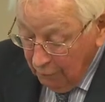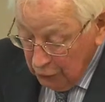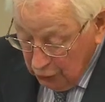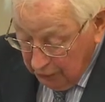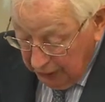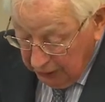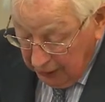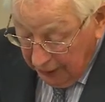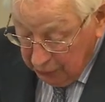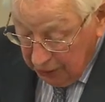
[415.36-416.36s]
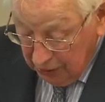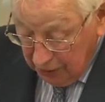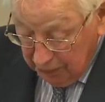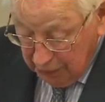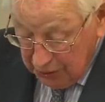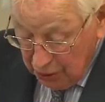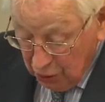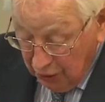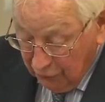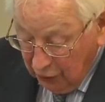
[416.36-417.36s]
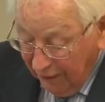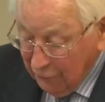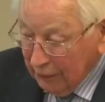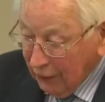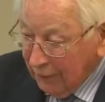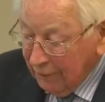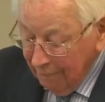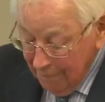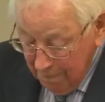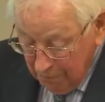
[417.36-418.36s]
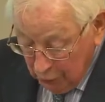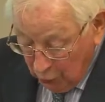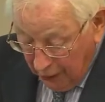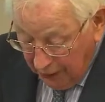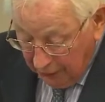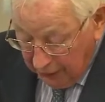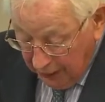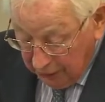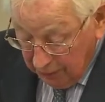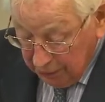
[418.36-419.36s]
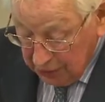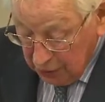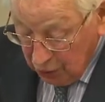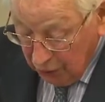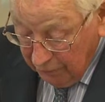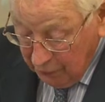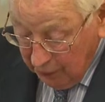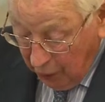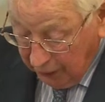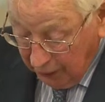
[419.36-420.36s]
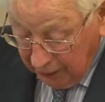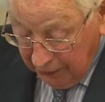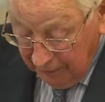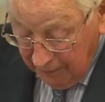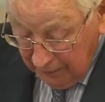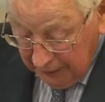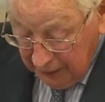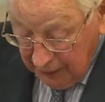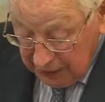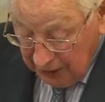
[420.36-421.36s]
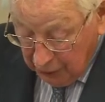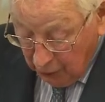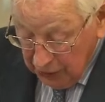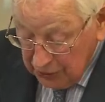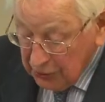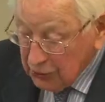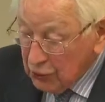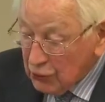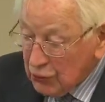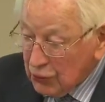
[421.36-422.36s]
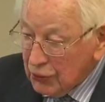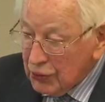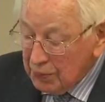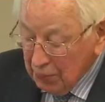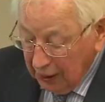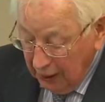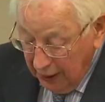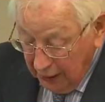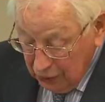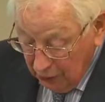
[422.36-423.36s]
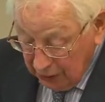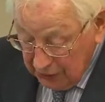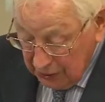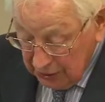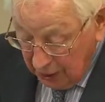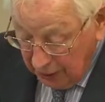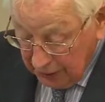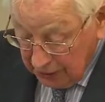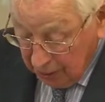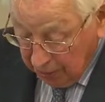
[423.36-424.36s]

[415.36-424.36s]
should be adapted to the position of government rather than the position of the monarch, as other institutions began to exercise the